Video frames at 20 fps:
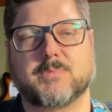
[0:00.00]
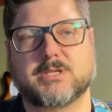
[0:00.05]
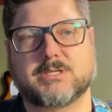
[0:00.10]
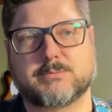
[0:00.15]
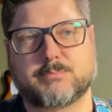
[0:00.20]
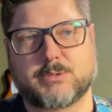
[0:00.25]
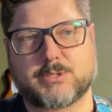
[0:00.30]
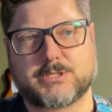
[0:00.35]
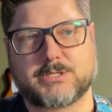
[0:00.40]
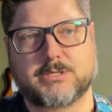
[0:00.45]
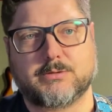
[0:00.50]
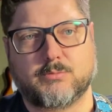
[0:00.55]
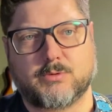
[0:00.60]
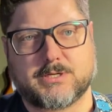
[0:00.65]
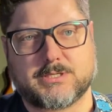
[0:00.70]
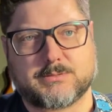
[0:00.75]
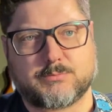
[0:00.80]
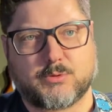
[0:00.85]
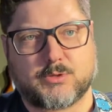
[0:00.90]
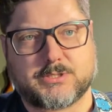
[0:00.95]
especially when
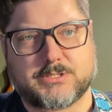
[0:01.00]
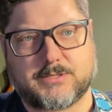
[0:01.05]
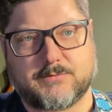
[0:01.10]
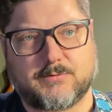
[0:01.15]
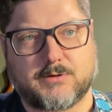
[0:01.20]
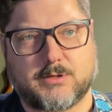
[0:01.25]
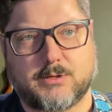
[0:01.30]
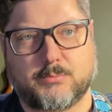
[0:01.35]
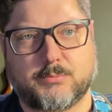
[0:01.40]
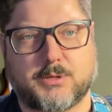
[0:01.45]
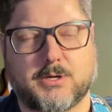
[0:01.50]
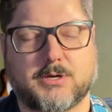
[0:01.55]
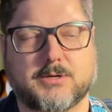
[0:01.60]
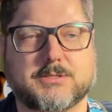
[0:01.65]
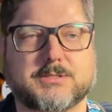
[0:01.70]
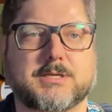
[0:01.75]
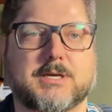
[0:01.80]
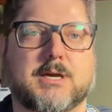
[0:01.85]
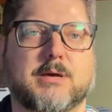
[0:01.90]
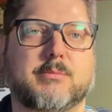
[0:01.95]
it's more difficult
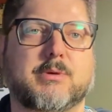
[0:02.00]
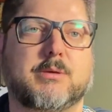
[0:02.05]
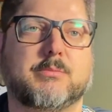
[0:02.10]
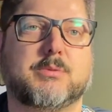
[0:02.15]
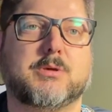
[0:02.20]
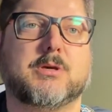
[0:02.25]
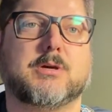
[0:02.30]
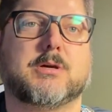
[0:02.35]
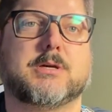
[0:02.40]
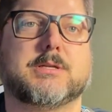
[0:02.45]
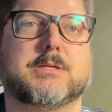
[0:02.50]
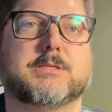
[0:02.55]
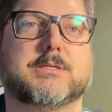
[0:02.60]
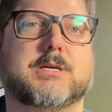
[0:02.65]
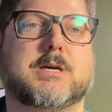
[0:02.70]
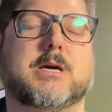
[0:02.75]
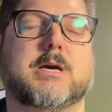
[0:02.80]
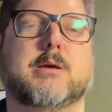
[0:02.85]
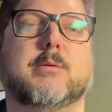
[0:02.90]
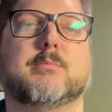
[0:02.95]
parts, like I might be on
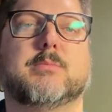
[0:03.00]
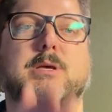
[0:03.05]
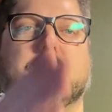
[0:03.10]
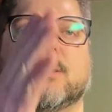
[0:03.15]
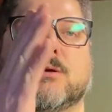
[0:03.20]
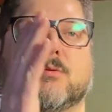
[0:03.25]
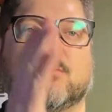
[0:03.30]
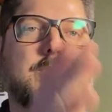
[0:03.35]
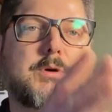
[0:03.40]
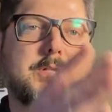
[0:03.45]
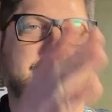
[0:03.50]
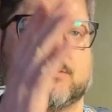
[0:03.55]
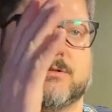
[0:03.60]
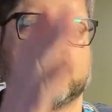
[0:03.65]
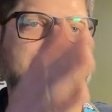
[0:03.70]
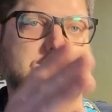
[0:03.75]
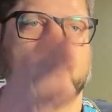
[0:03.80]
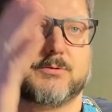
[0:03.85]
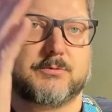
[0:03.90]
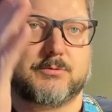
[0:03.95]
time, like 1,
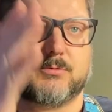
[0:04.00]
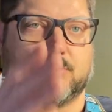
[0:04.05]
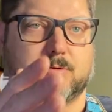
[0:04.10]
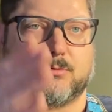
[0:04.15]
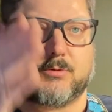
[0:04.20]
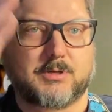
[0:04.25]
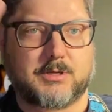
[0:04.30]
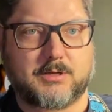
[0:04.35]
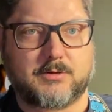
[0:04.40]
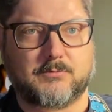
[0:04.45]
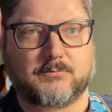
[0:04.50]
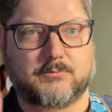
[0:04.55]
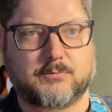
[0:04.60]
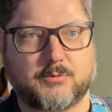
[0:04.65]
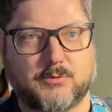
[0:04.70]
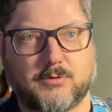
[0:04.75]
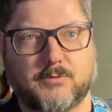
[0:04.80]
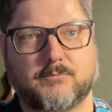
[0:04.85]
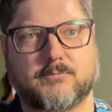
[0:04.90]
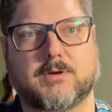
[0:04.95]
2, 3,
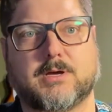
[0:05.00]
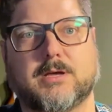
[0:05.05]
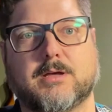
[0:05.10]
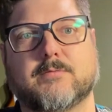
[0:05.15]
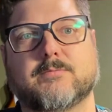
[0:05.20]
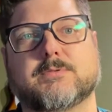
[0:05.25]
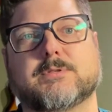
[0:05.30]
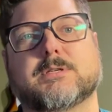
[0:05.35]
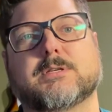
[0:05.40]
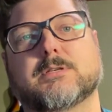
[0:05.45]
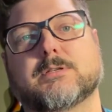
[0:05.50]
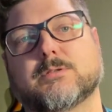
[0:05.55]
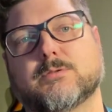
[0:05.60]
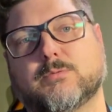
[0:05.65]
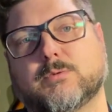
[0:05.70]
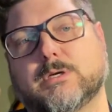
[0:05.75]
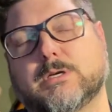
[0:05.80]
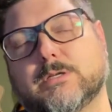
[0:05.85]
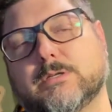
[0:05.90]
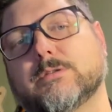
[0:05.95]
4, 5, 6,
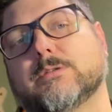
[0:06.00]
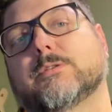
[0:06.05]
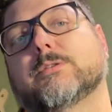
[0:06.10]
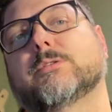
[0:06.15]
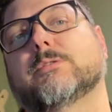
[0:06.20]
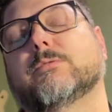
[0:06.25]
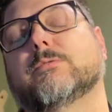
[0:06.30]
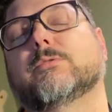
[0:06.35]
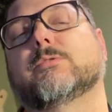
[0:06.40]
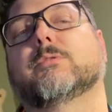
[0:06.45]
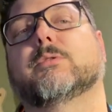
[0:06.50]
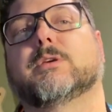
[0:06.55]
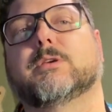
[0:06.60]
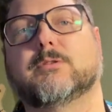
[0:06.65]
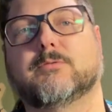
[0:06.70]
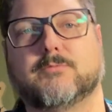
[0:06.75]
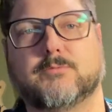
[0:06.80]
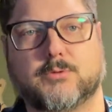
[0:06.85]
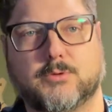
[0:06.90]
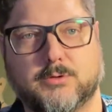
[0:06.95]
1, 2, 3,
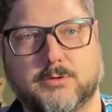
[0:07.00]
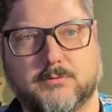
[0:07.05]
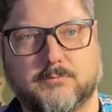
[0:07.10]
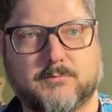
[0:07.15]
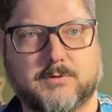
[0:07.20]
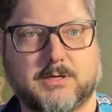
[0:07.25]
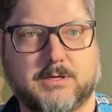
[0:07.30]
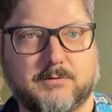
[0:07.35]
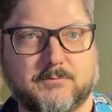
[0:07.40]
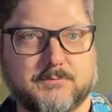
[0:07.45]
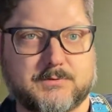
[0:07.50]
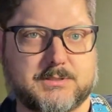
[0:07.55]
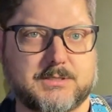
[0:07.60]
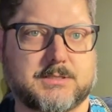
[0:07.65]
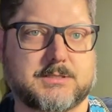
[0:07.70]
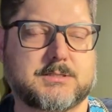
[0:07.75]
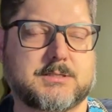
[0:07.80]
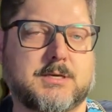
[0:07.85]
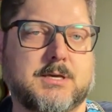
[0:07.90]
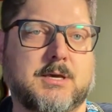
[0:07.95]
4, 5,
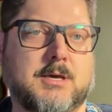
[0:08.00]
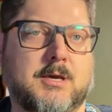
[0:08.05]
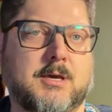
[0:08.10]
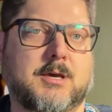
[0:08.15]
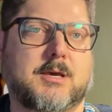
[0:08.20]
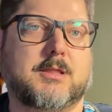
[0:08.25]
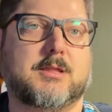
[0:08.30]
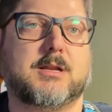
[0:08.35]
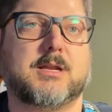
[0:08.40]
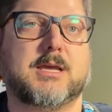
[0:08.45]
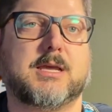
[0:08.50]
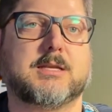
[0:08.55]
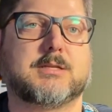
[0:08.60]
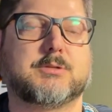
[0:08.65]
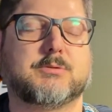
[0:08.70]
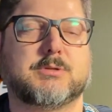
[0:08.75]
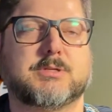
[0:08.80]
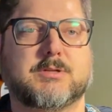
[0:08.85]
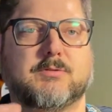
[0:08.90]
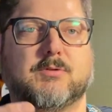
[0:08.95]
6. And then I get
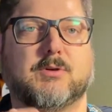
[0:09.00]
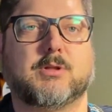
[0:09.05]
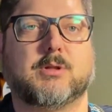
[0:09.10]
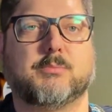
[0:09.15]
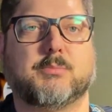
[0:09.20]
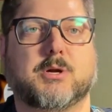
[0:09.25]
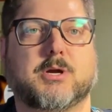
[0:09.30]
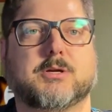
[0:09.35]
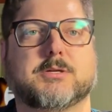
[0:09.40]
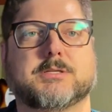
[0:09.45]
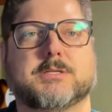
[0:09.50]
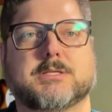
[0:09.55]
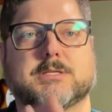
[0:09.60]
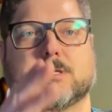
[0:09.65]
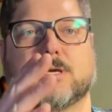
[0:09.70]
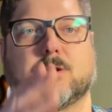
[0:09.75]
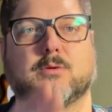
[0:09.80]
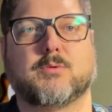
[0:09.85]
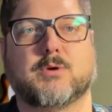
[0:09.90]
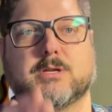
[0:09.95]
to a difficult part and it's
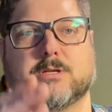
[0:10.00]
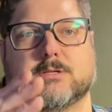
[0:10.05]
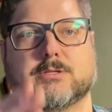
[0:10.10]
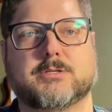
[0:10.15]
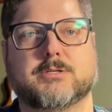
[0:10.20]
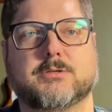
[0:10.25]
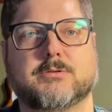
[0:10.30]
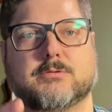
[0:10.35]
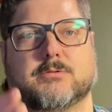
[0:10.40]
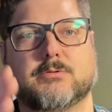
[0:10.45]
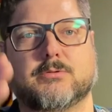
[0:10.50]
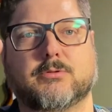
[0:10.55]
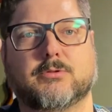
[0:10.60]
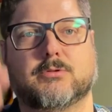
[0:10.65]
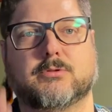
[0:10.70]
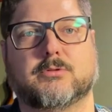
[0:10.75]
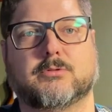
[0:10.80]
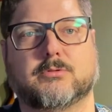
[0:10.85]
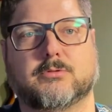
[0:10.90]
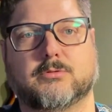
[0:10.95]
like 1, 2,
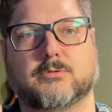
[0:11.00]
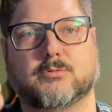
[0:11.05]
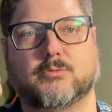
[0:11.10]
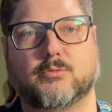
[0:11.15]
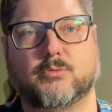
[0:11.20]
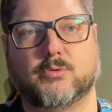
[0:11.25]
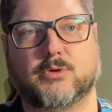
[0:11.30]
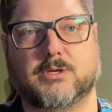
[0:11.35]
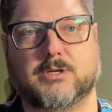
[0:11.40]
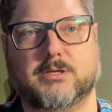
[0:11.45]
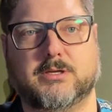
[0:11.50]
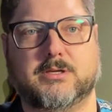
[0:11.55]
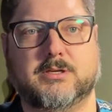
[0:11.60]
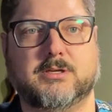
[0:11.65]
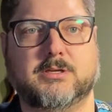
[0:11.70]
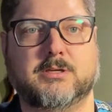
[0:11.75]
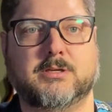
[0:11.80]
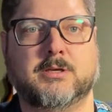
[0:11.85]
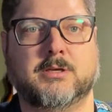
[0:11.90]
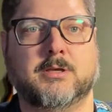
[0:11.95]

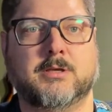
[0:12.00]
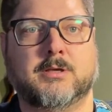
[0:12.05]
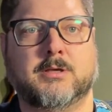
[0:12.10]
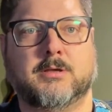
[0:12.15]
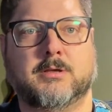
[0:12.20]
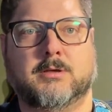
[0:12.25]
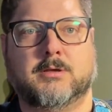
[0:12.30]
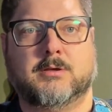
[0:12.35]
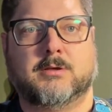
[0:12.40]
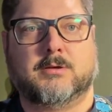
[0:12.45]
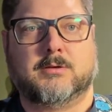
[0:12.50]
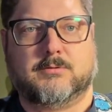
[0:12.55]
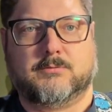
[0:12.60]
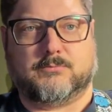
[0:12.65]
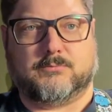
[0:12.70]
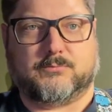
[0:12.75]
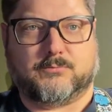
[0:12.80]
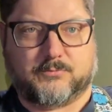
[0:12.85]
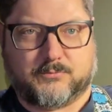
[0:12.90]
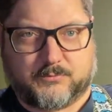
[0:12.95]
3,
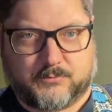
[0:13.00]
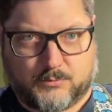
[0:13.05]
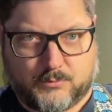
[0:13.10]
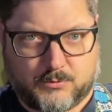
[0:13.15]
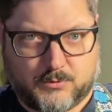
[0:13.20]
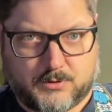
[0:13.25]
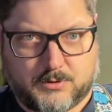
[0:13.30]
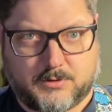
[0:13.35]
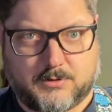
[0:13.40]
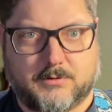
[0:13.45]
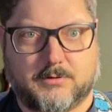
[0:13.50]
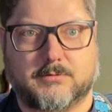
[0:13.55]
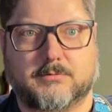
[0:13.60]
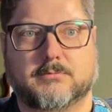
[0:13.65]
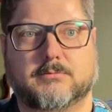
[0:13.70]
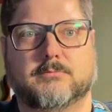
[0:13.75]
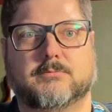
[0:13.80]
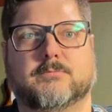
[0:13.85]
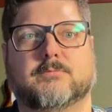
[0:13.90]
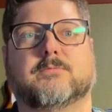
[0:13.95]
4,
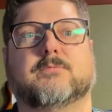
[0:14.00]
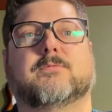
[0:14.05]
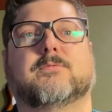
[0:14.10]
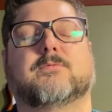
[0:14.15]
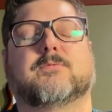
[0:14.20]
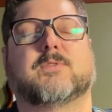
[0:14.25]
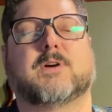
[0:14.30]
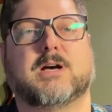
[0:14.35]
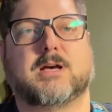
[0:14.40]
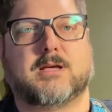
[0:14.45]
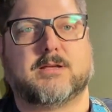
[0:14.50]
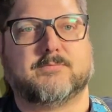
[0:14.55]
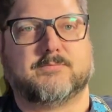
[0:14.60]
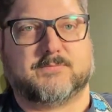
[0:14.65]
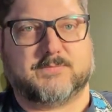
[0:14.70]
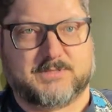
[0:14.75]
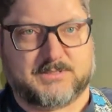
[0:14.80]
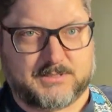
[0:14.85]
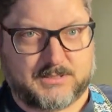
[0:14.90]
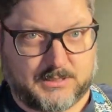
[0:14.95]
5,
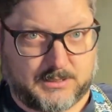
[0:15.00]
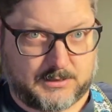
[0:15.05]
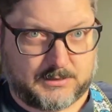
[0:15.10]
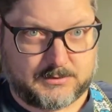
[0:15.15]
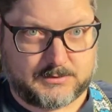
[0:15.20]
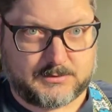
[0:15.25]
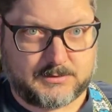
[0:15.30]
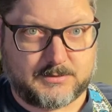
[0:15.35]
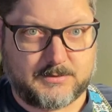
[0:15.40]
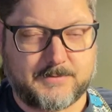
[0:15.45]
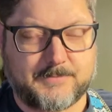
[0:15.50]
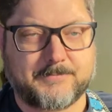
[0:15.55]
6.